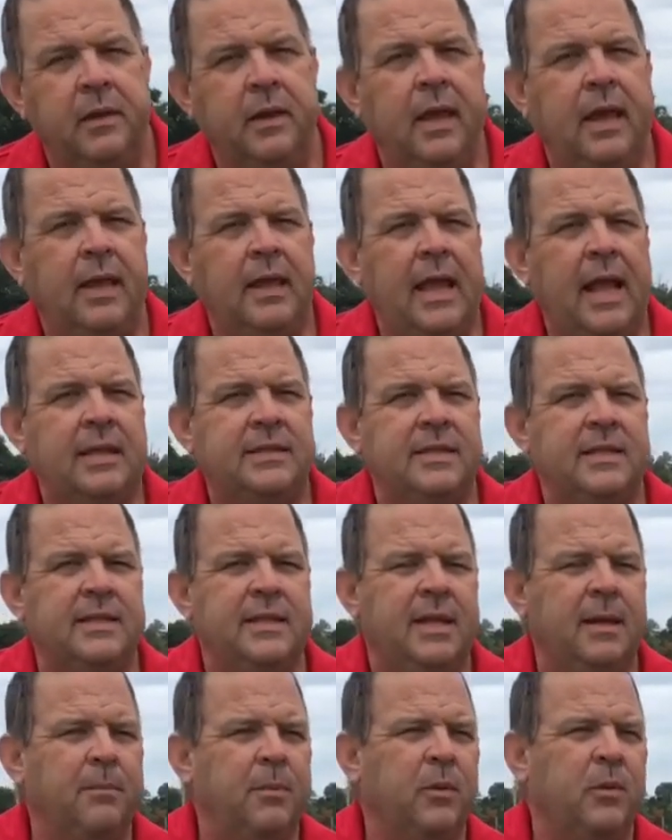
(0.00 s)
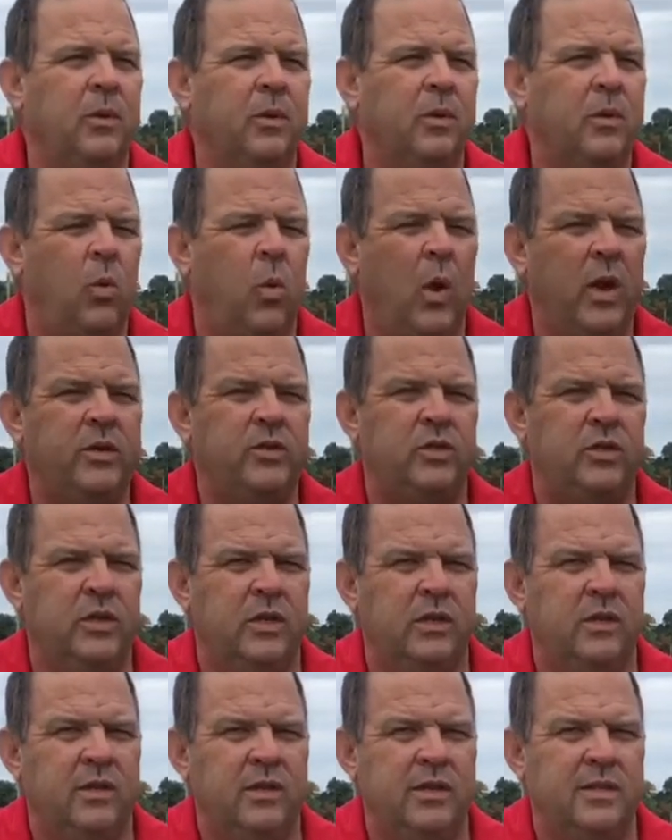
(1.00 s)
And that's a typical
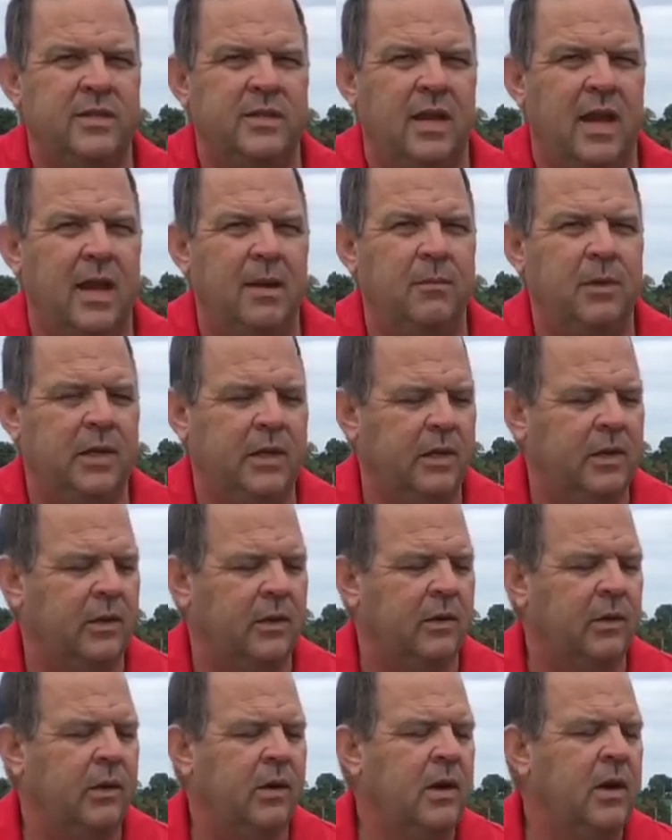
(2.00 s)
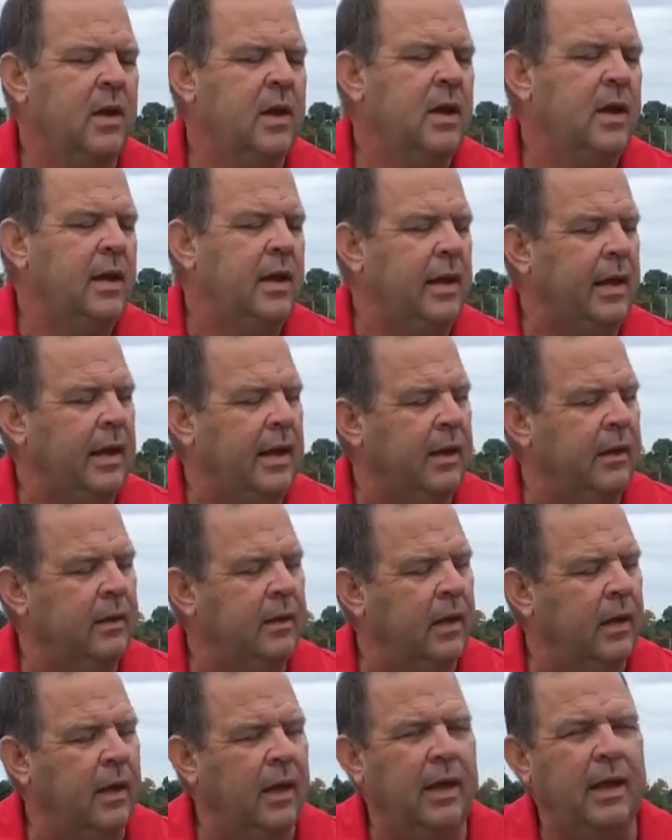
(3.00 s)
question this time of year, and
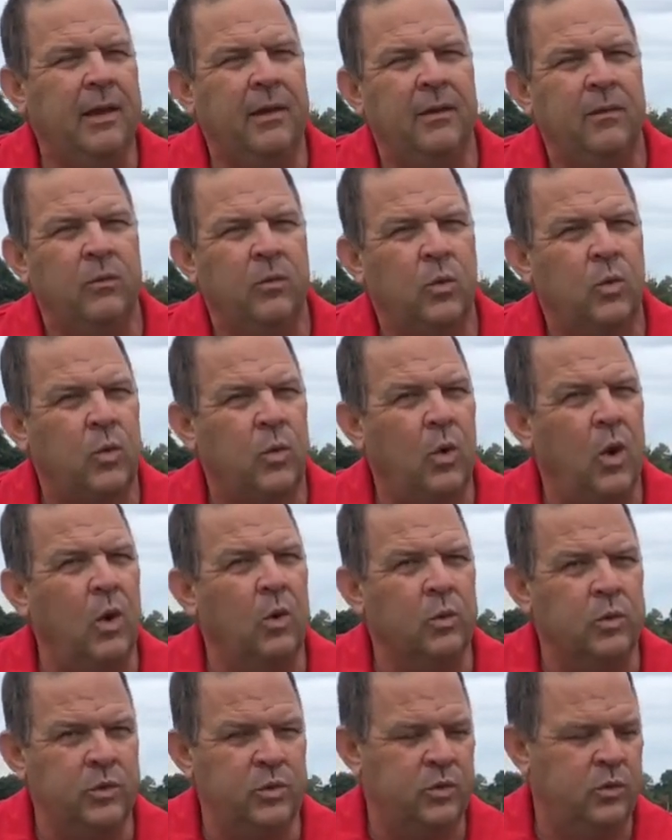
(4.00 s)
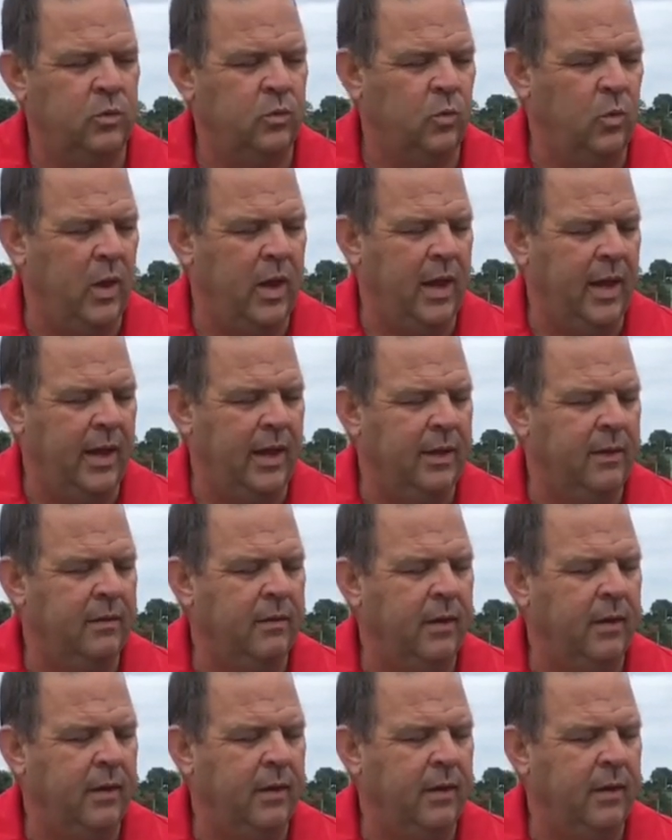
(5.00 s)
a gross way.